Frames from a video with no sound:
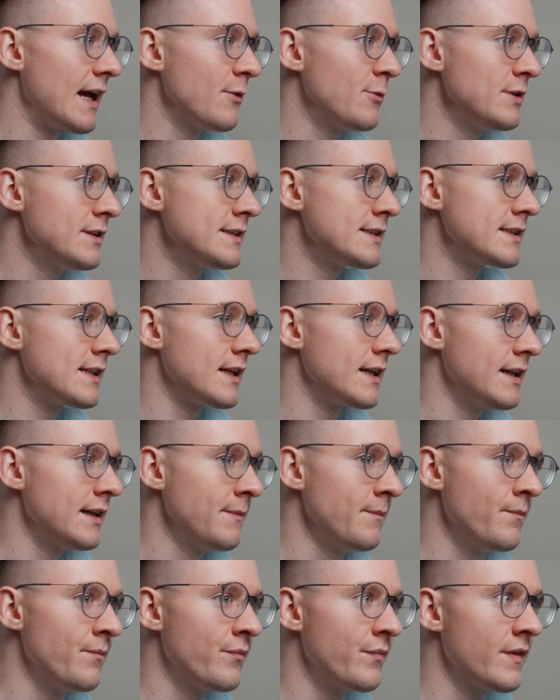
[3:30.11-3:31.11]
I would
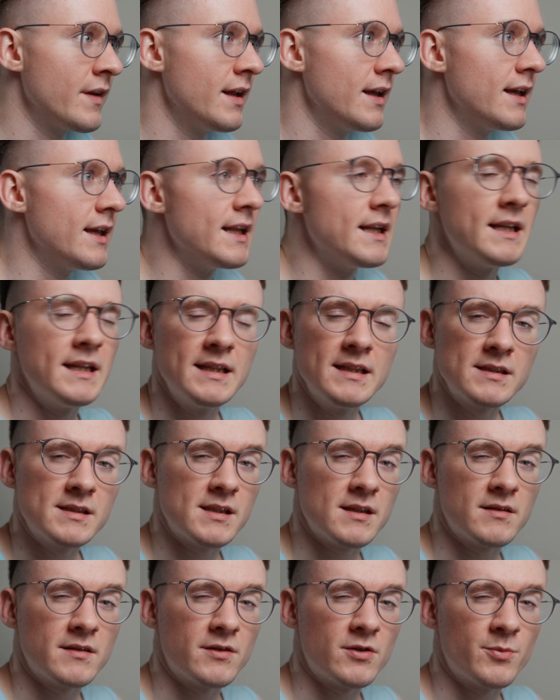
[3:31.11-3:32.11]
say it is
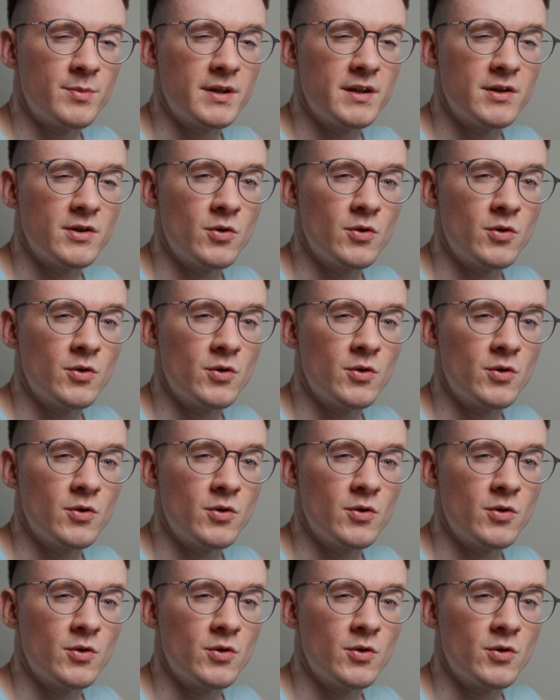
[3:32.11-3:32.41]
a little bit